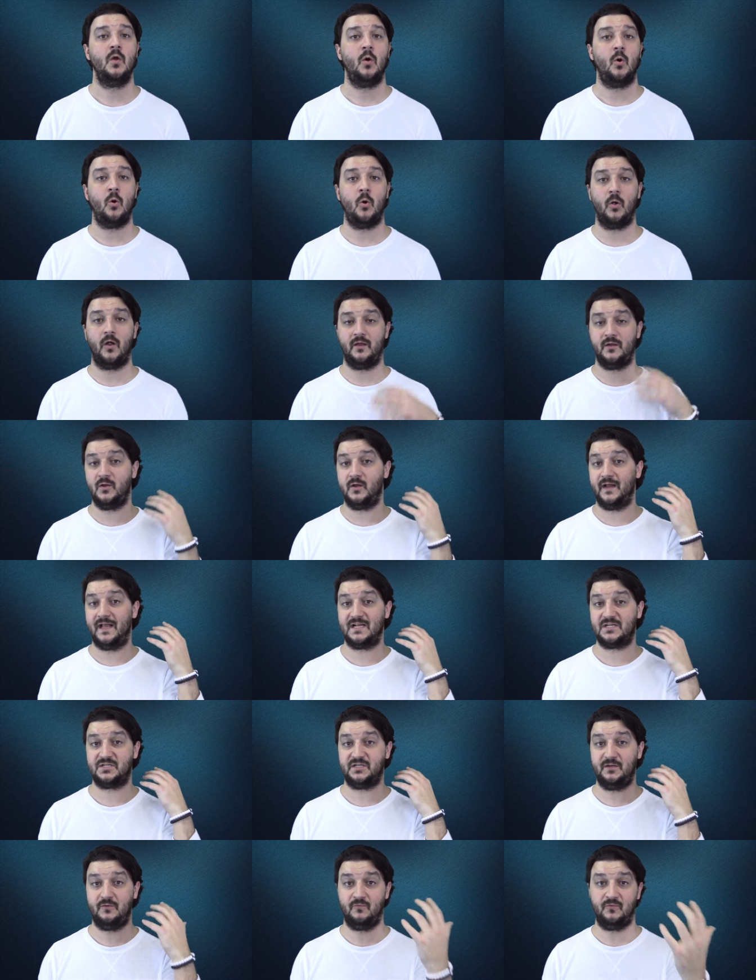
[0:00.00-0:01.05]
or you can
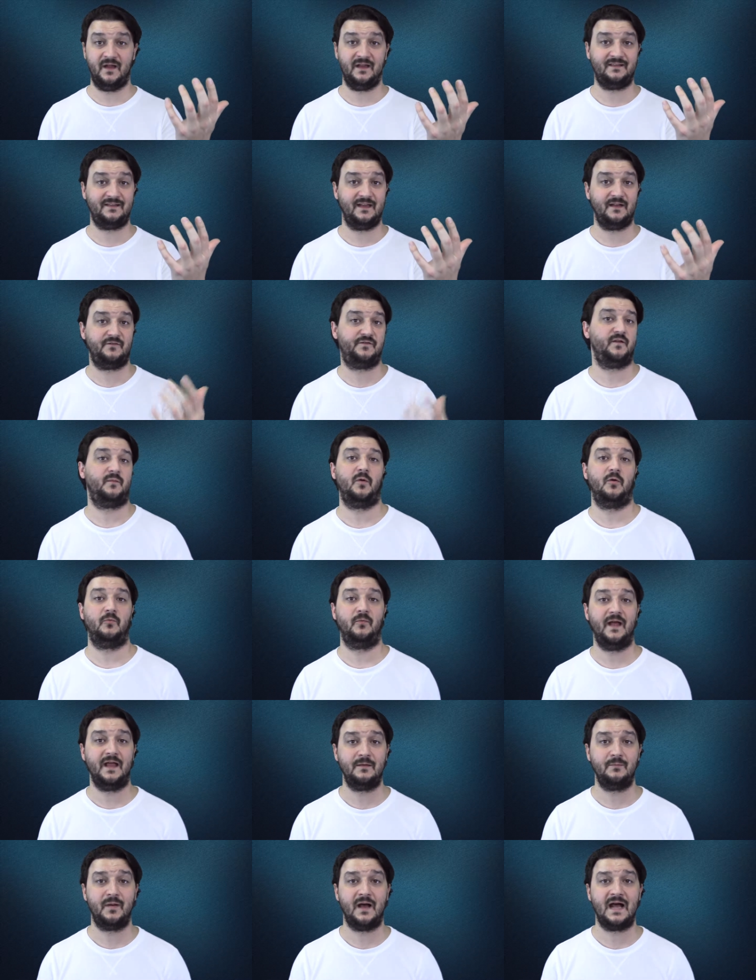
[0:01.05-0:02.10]
actually rent it from a
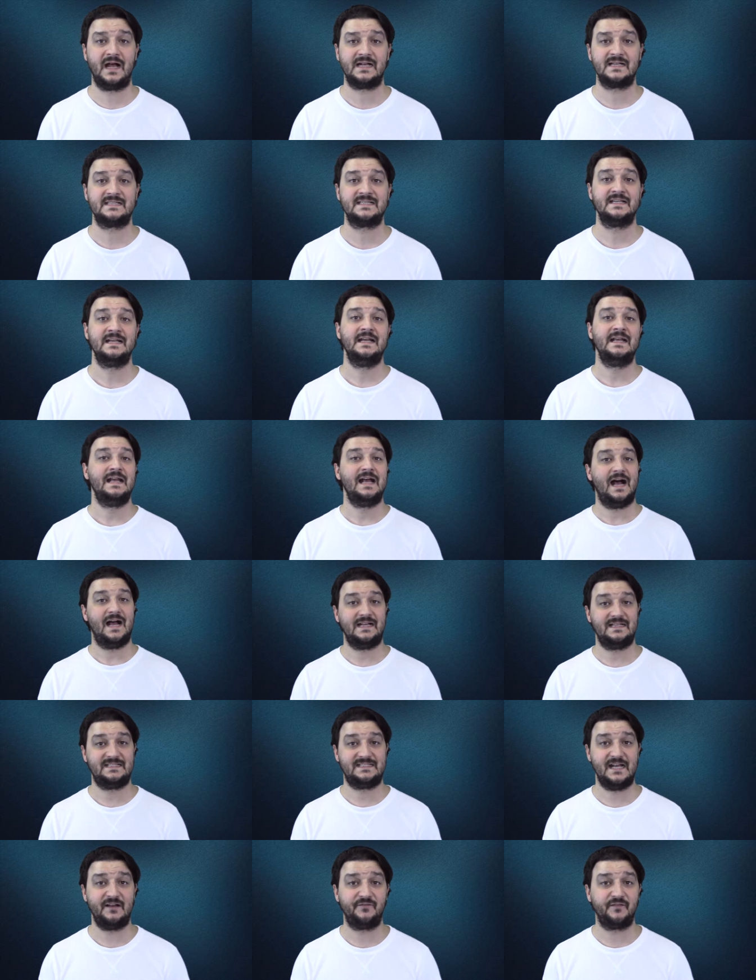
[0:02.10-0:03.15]
Redbox, I
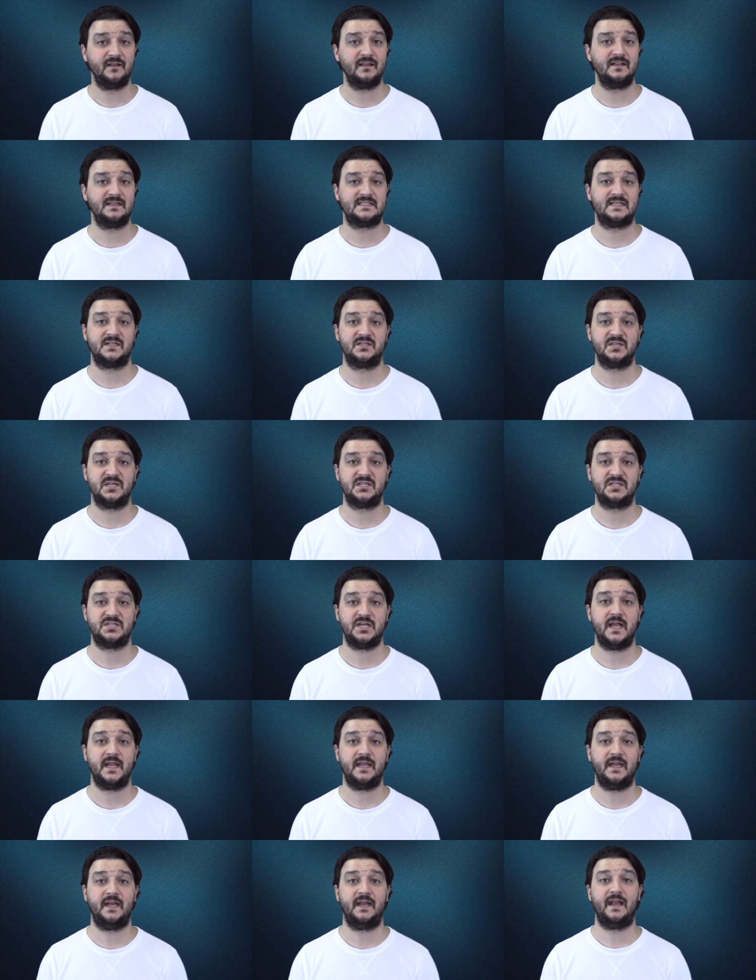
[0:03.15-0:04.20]
definitely suggest
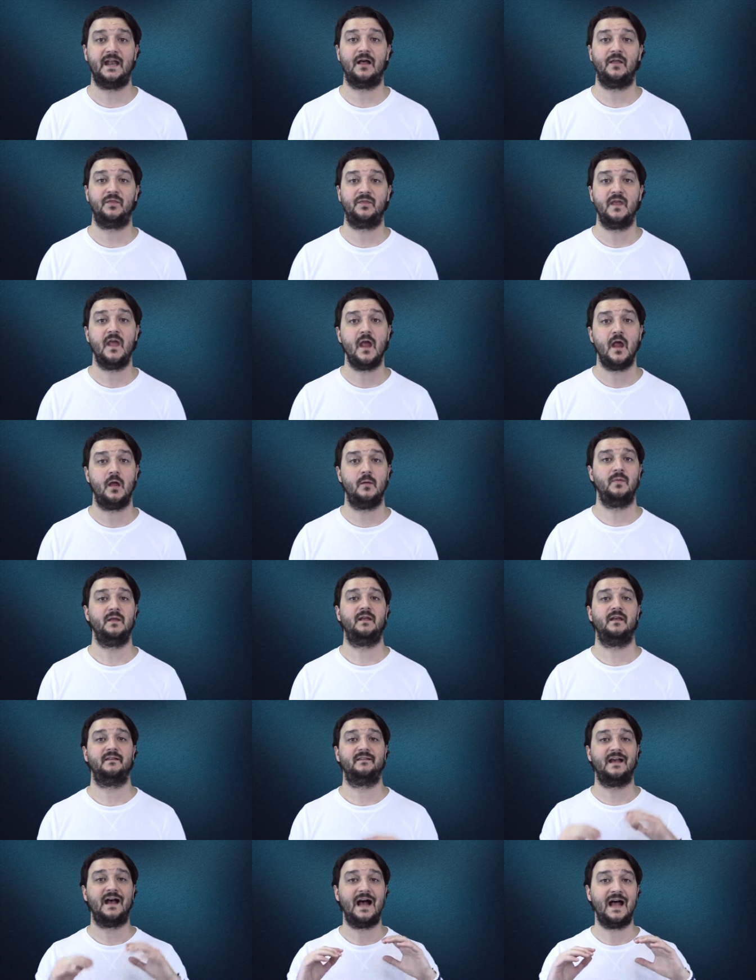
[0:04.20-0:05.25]
checking it out there
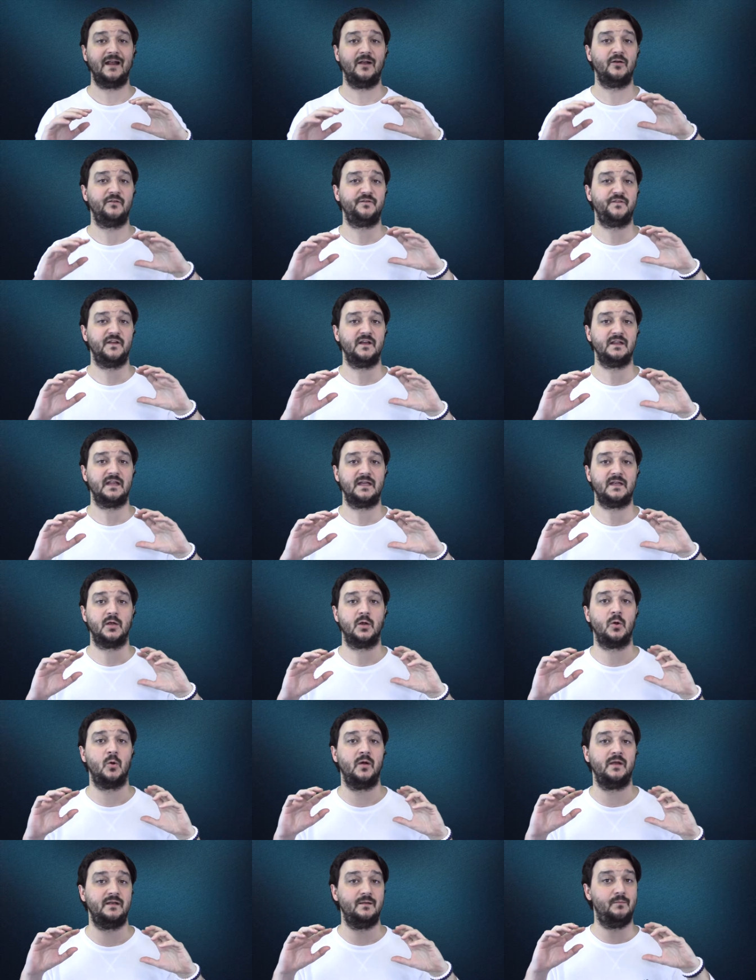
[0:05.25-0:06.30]
because I don't feel like you're
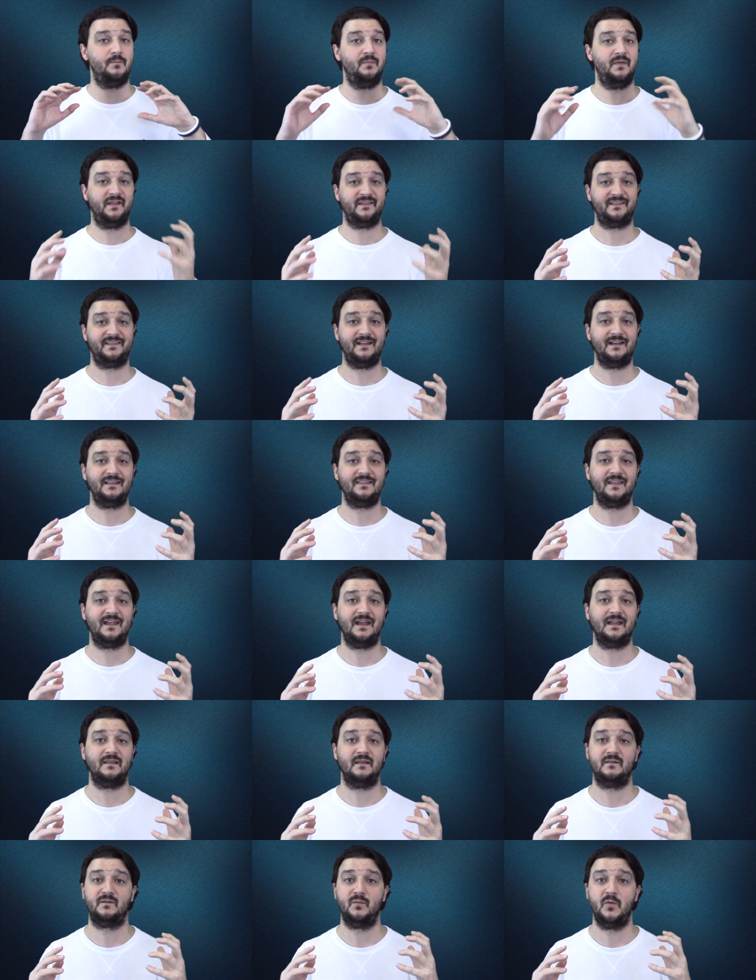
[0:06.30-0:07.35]
going to miss anything
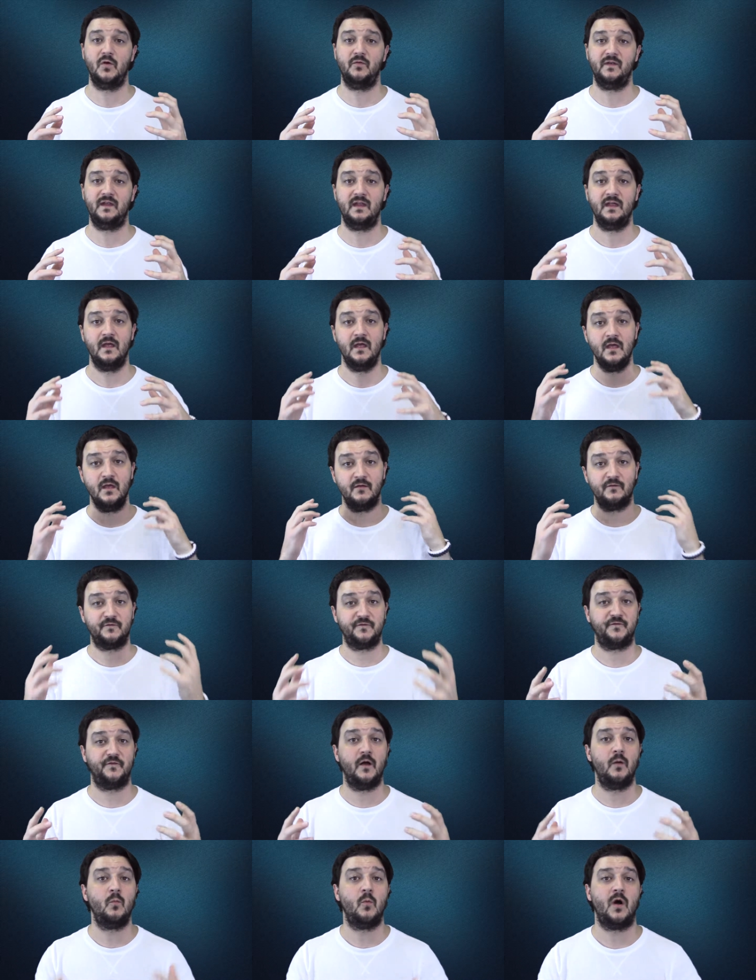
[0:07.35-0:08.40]
in this movie
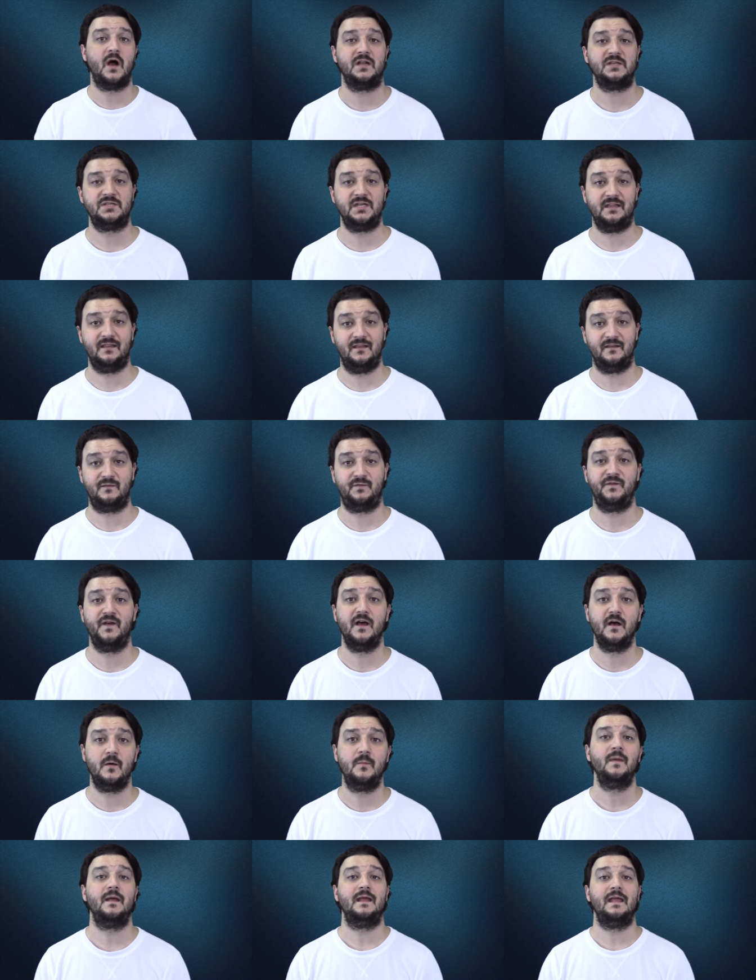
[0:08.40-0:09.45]
from watching this
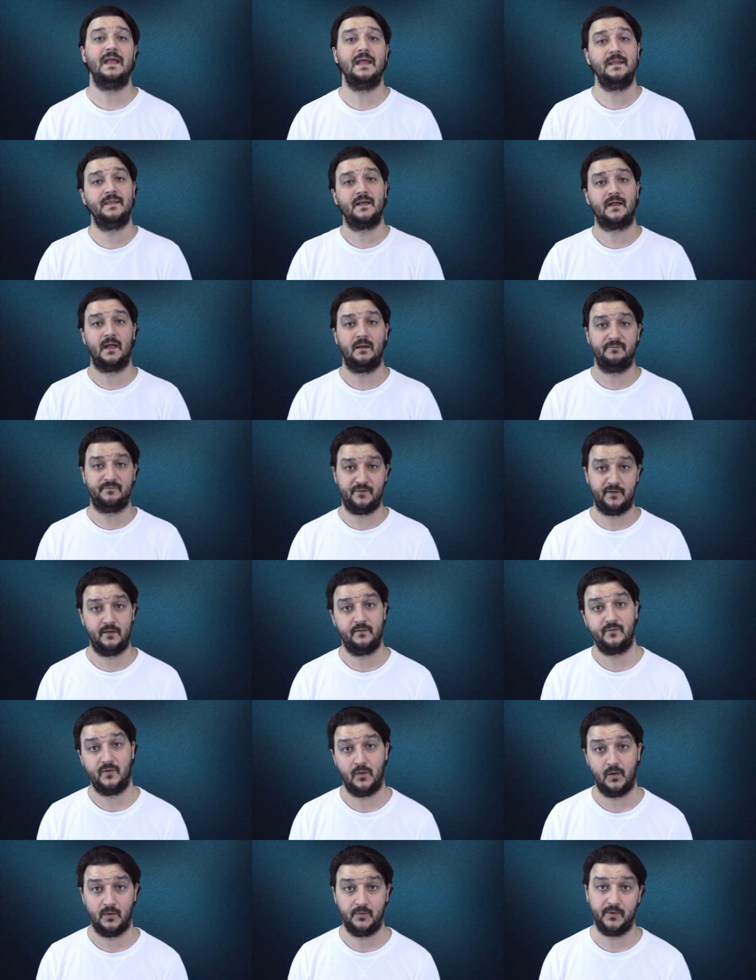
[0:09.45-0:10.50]
film in the comfort
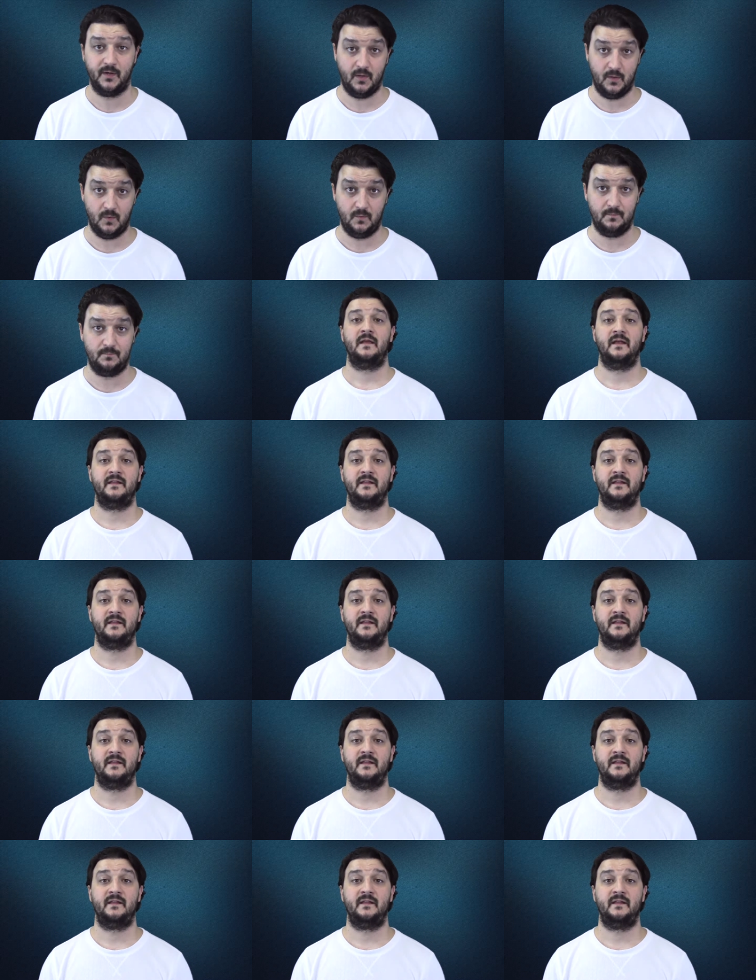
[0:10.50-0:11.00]
of your own home.